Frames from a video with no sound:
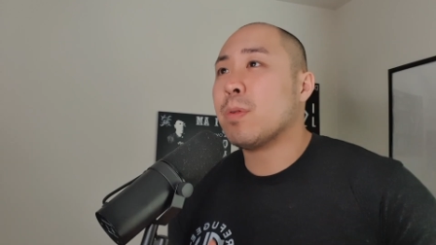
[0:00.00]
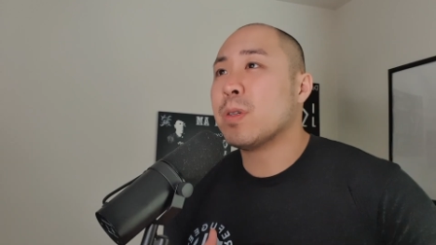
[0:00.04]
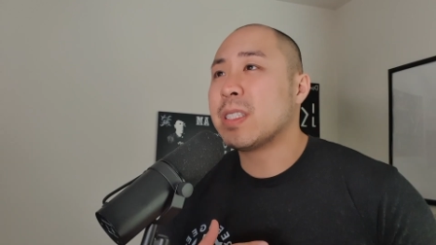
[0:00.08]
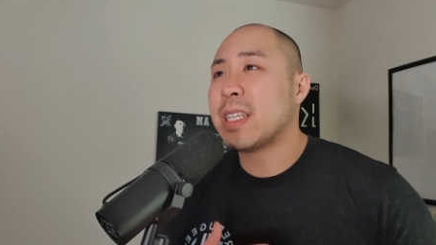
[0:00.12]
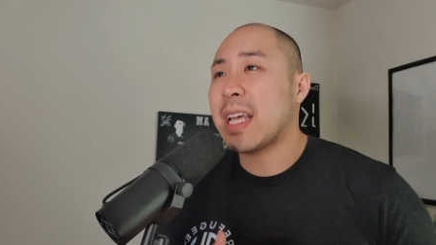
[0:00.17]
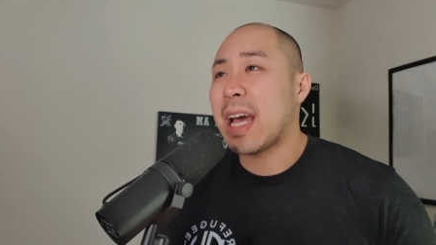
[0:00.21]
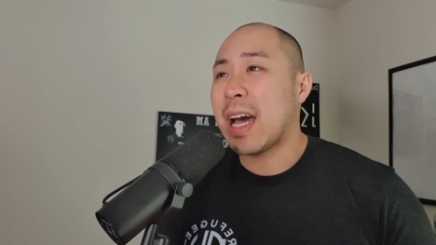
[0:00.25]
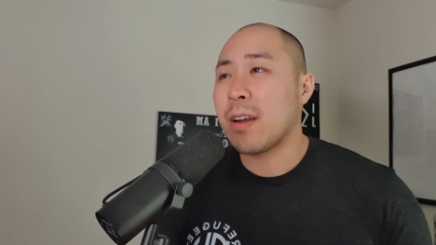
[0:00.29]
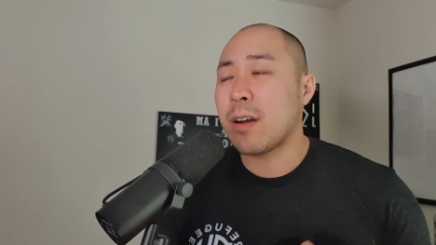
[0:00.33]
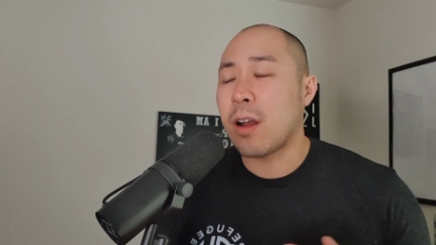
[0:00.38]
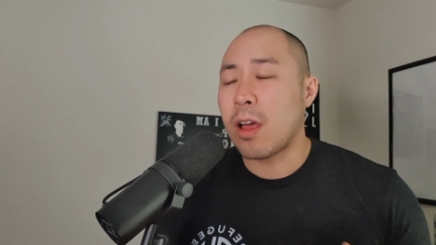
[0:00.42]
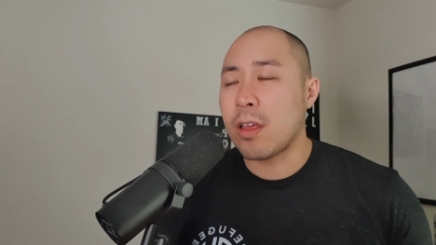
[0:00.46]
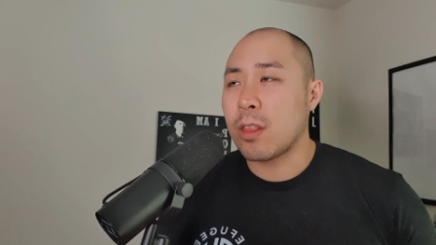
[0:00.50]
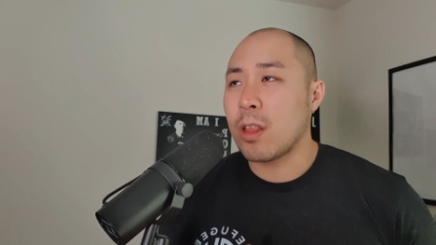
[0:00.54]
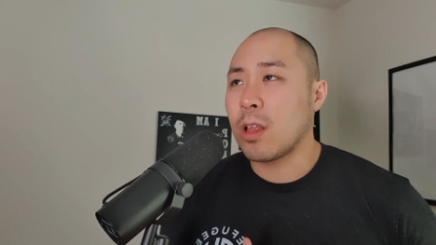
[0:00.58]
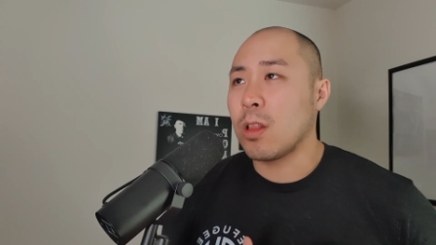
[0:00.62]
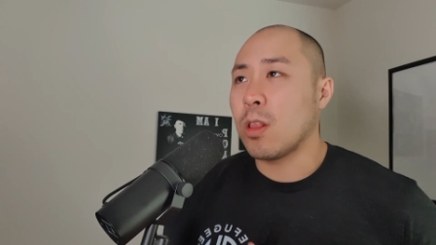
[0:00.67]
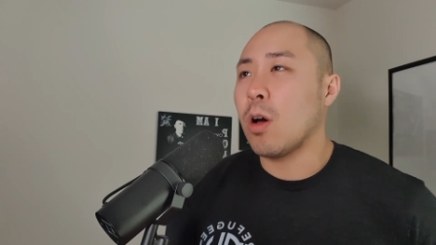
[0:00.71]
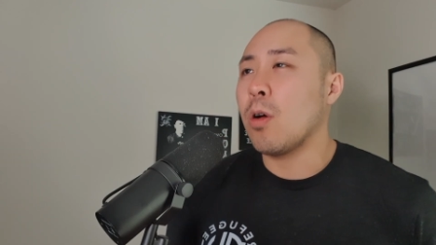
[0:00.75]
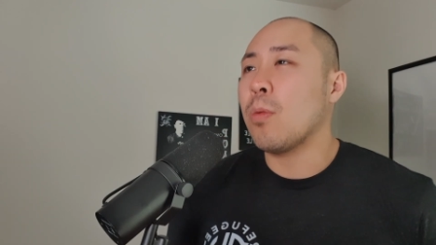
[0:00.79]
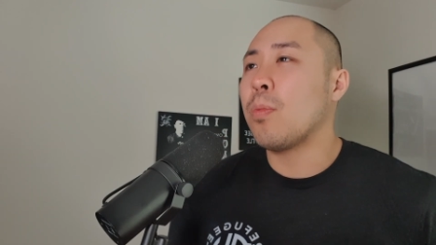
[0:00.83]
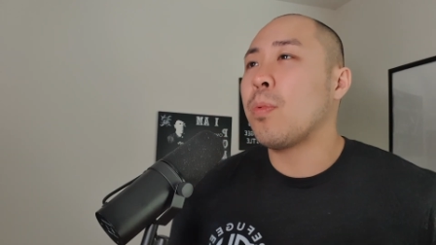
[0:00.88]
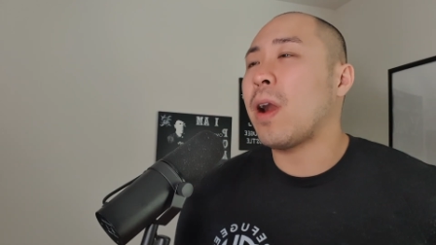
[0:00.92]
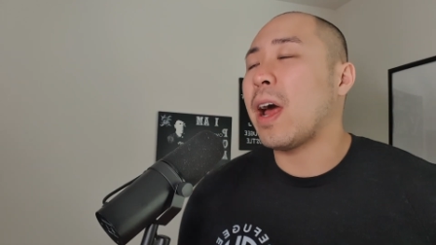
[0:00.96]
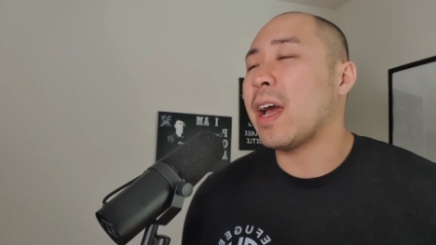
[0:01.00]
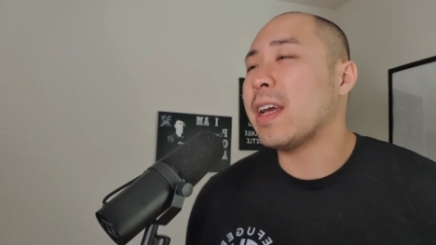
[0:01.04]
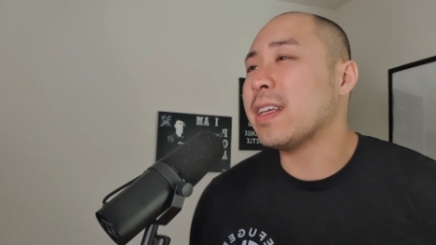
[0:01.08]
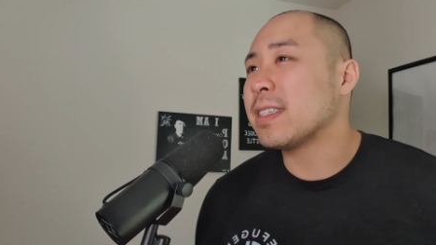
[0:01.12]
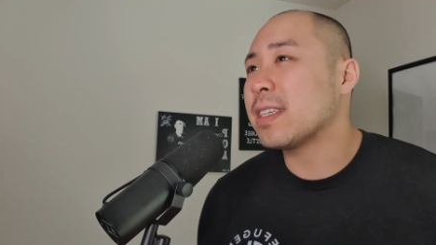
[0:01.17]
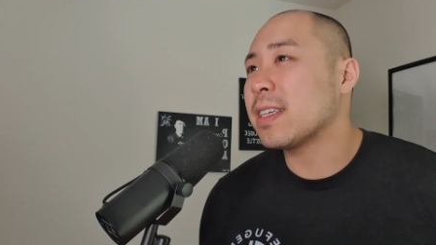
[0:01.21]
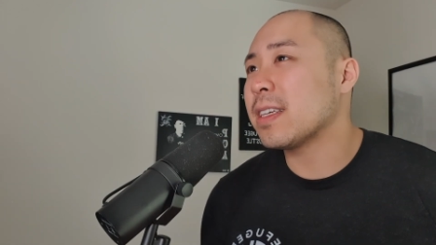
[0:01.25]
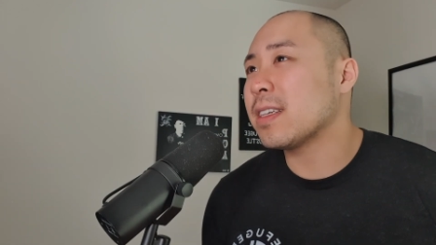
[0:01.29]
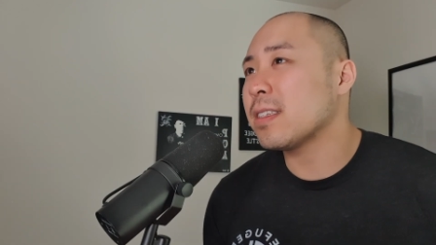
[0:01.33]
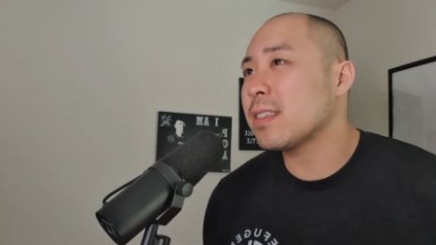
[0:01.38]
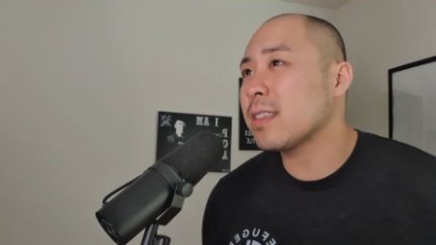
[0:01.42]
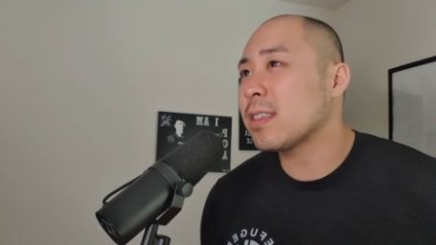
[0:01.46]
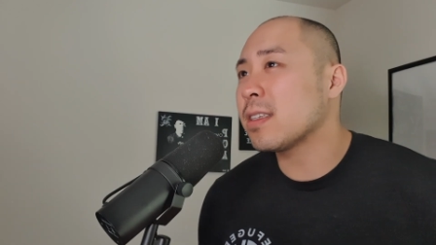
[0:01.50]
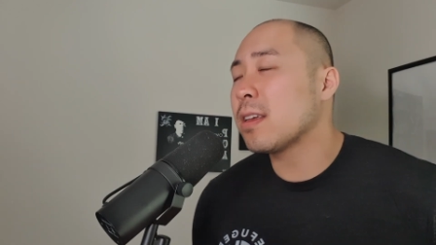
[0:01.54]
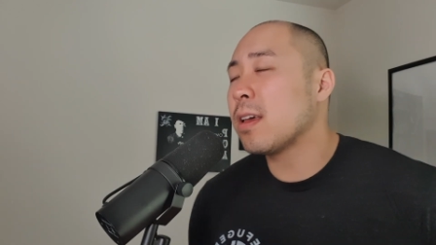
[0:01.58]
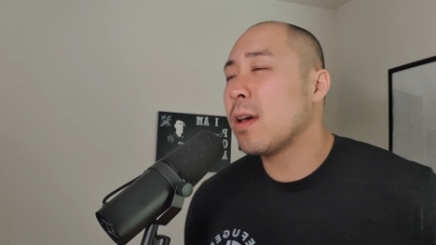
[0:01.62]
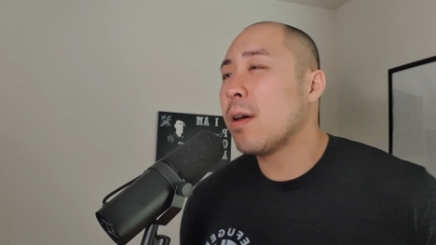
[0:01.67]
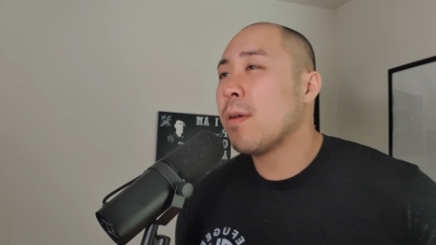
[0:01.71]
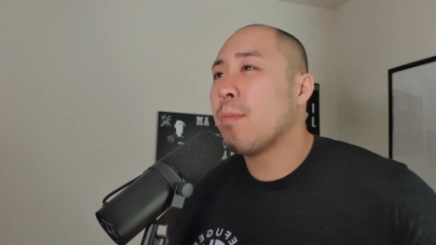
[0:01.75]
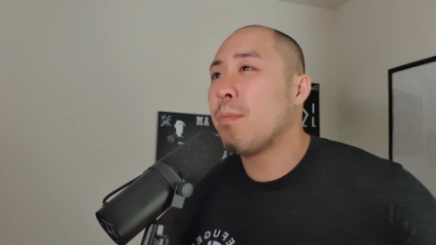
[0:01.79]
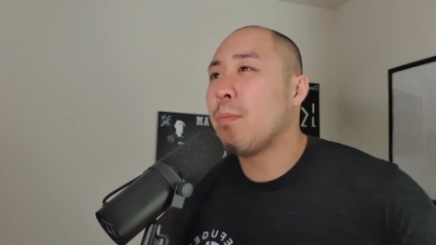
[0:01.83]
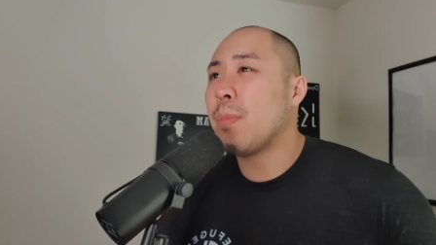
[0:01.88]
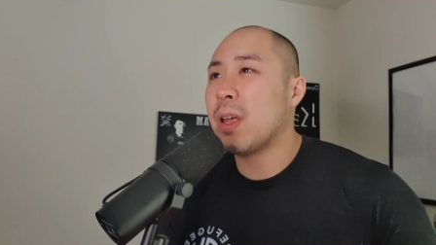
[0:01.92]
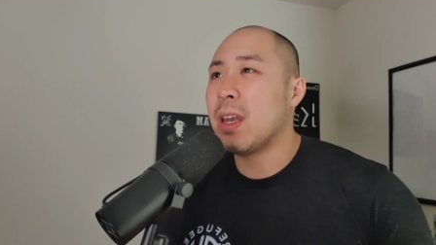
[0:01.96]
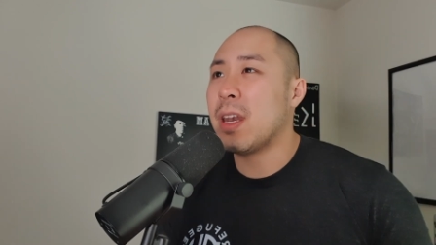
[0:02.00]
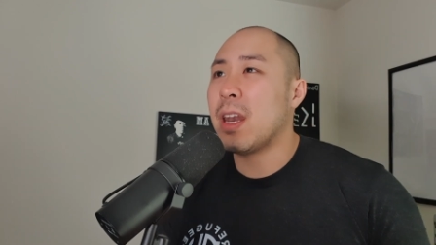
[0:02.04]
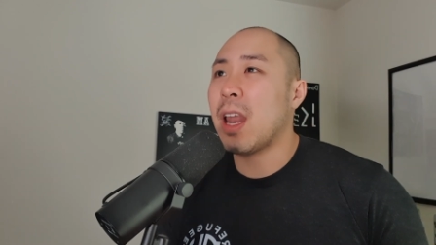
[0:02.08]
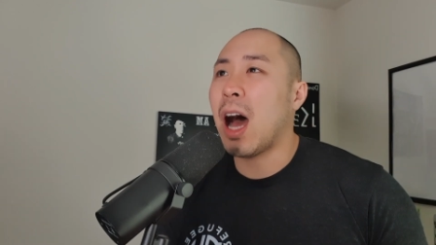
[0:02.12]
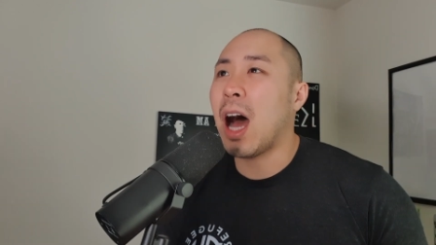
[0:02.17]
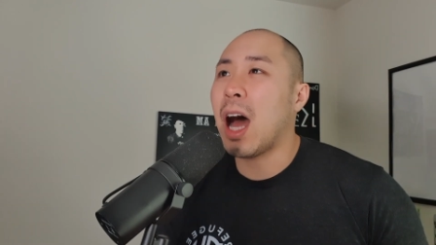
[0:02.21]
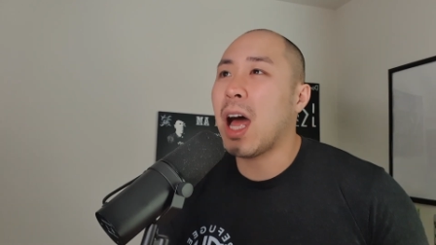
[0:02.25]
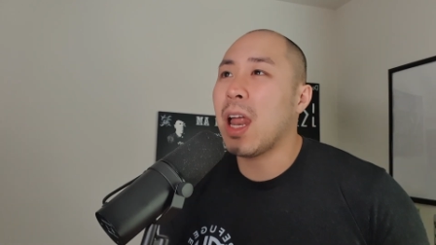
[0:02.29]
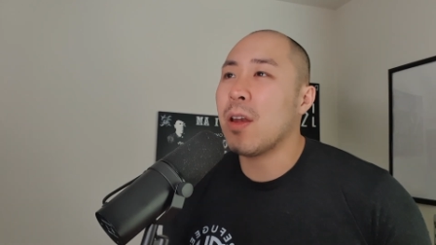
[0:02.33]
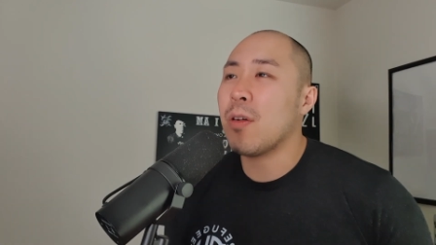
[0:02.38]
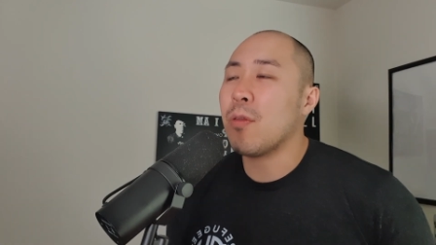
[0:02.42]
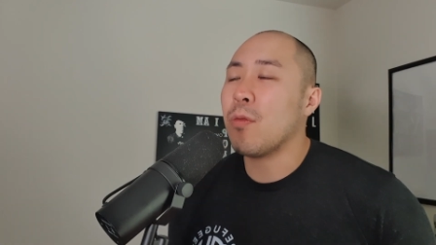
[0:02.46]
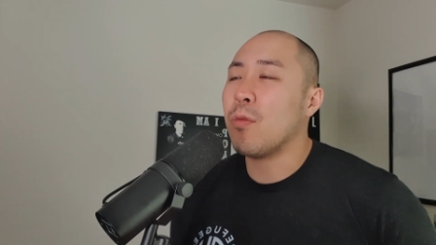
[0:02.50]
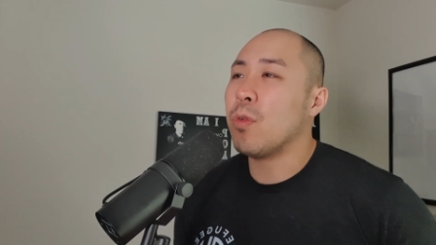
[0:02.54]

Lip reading: down on the low prices, but not